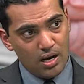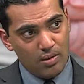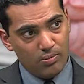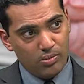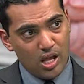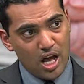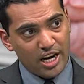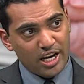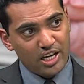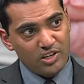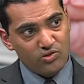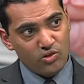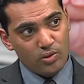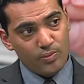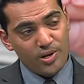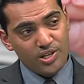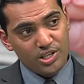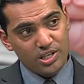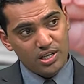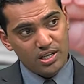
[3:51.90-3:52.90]
blockage
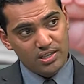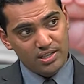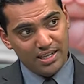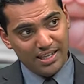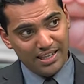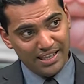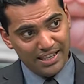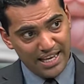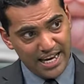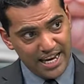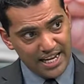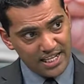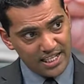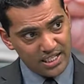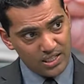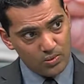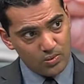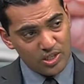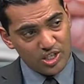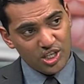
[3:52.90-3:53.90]
formation in the
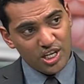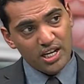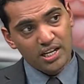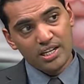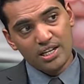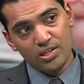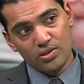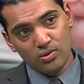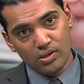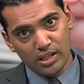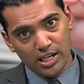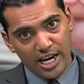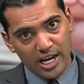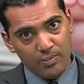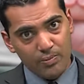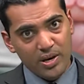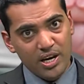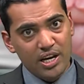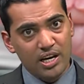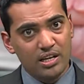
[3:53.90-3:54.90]
legs, which can lead to
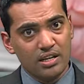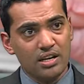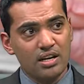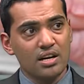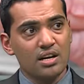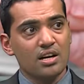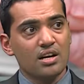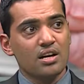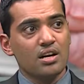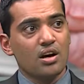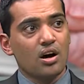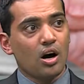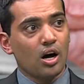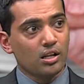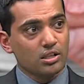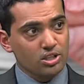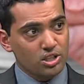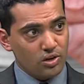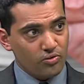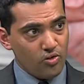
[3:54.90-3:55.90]
leg pain,
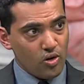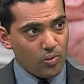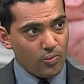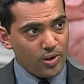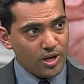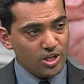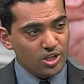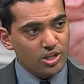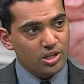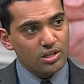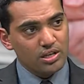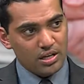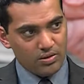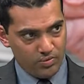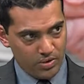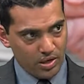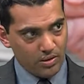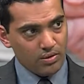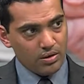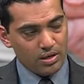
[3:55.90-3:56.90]
ulcer formation,
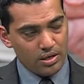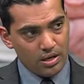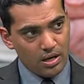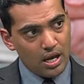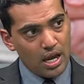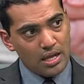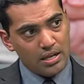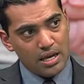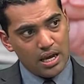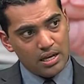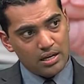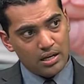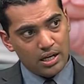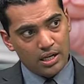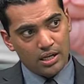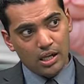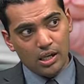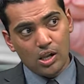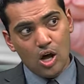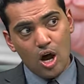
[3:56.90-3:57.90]

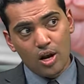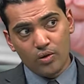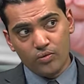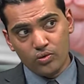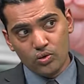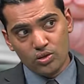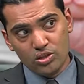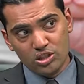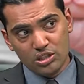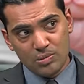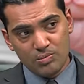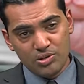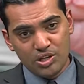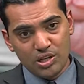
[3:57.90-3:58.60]
and a lot of those symptoms.